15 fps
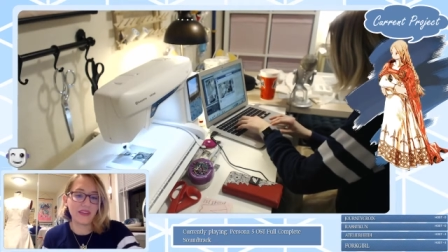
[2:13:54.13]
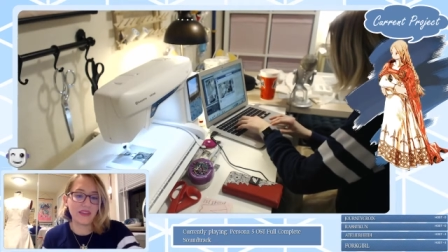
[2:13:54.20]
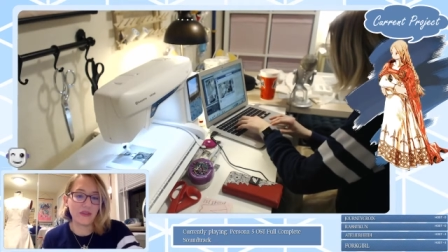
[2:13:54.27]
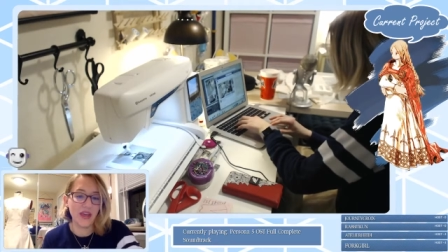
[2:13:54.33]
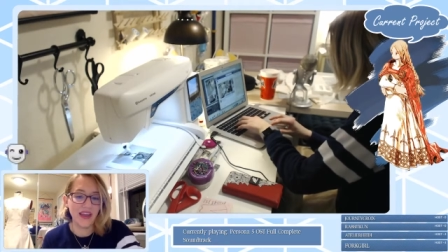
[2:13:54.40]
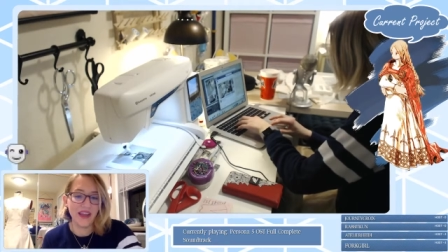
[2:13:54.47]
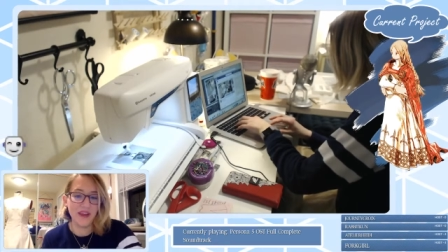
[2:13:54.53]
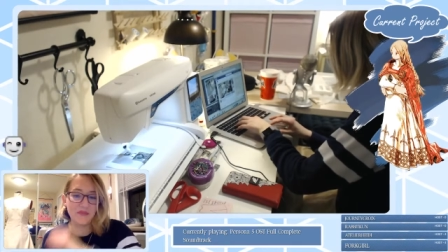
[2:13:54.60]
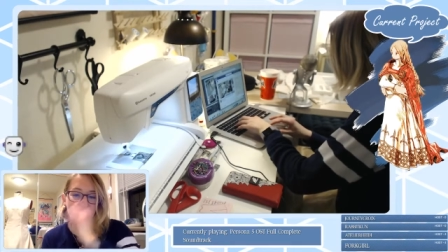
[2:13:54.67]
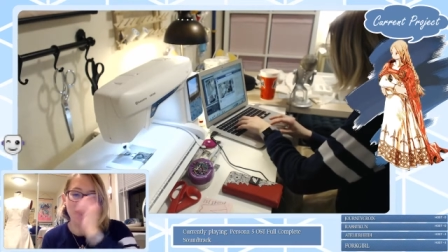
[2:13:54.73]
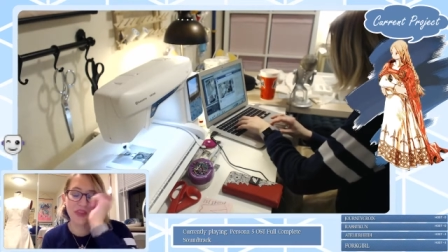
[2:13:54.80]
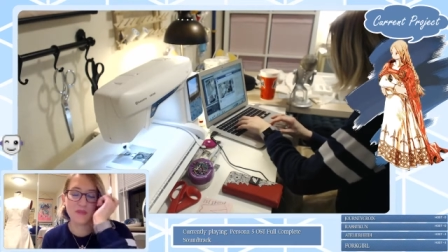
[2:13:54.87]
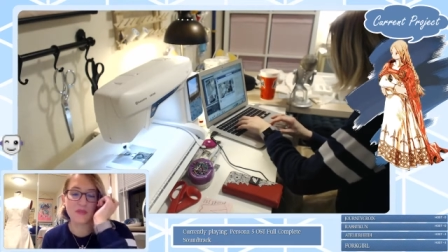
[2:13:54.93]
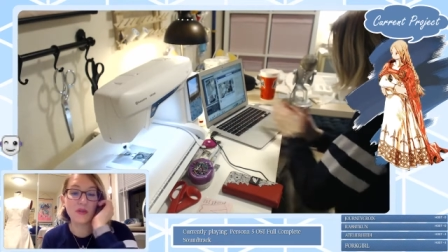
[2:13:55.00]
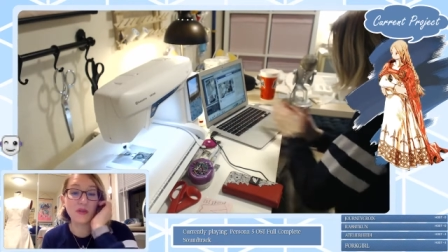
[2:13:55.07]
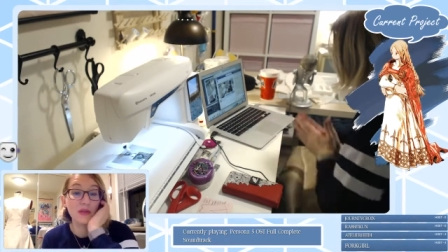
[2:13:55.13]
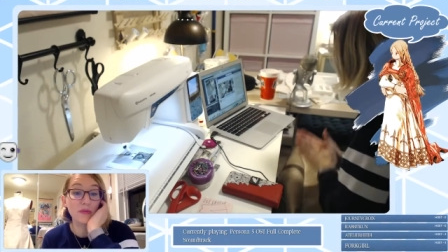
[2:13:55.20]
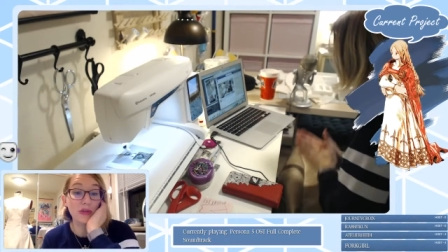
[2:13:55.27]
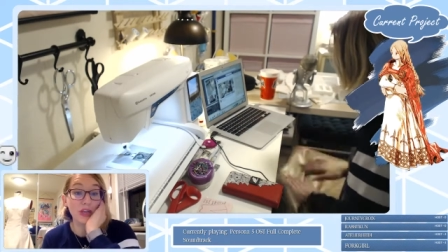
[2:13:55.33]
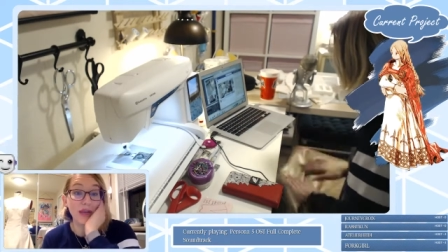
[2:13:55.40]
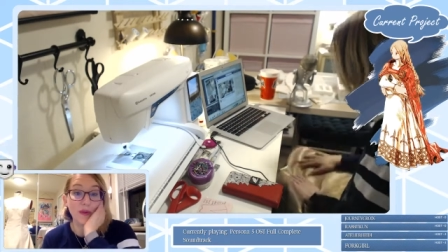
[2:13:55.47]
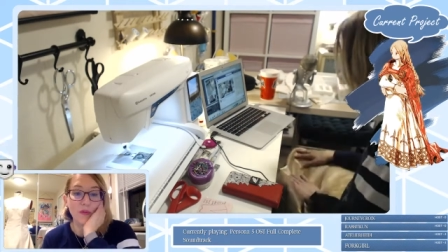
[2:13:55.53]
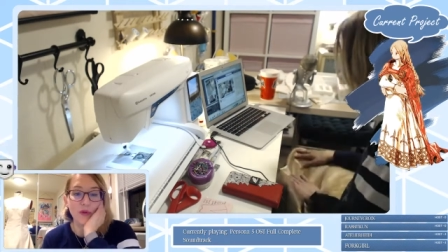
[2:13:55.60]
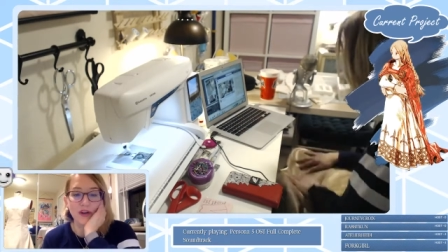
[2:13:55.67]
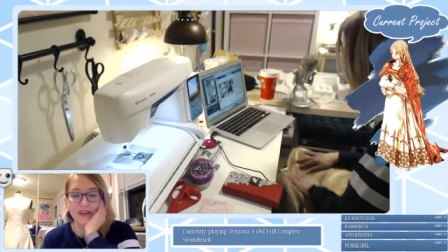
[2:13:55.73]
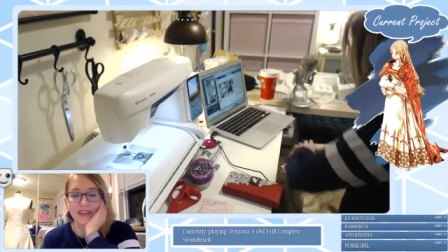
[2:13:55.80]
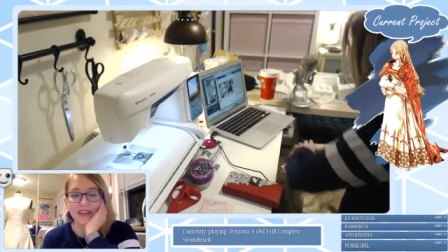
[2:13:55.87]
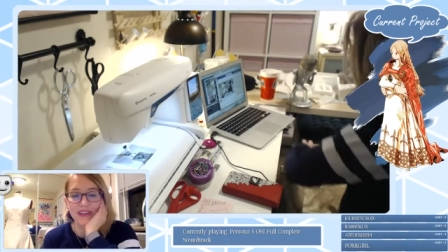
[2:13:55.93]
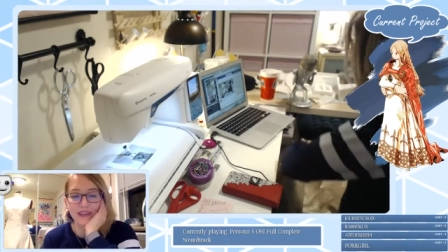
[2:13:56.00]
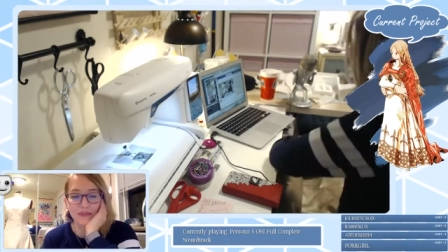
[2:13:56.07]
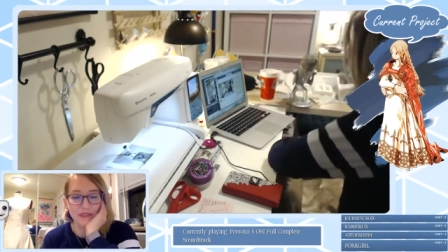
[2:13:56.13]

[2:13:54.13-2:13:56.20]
came i'm so glad we could get it working